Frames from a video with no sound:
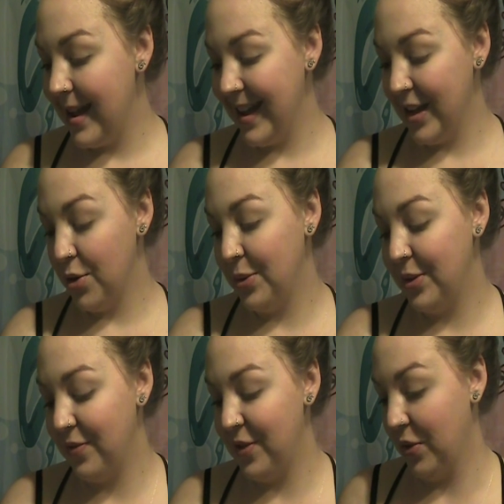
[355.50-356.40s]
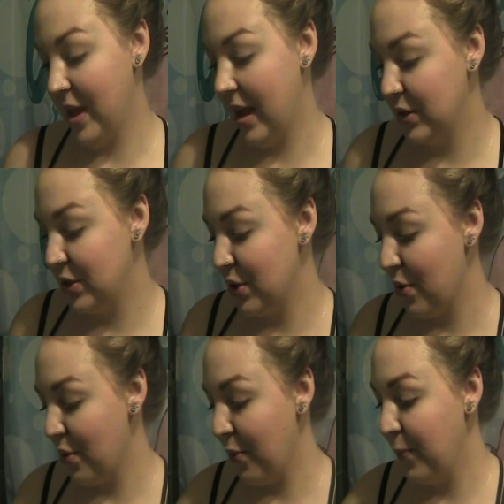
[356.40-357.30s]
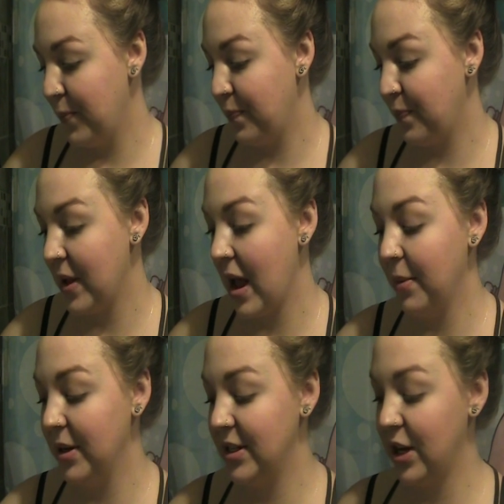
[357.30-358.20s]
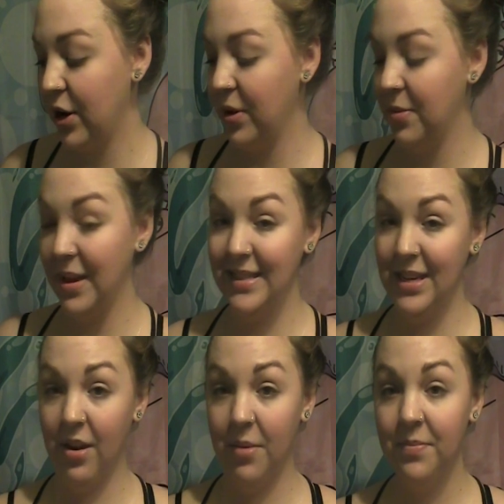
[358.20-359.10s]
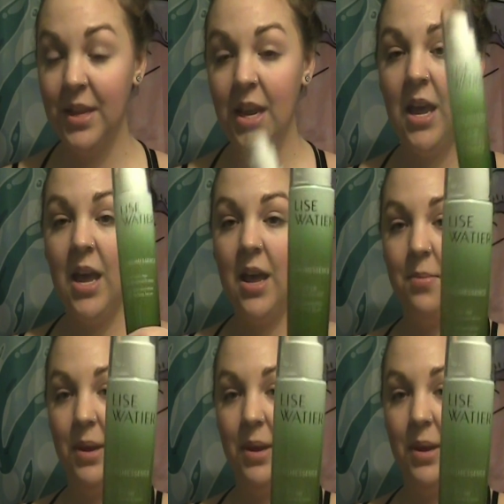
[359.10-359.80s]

go in with a few things. So I'm going to start with my serum. My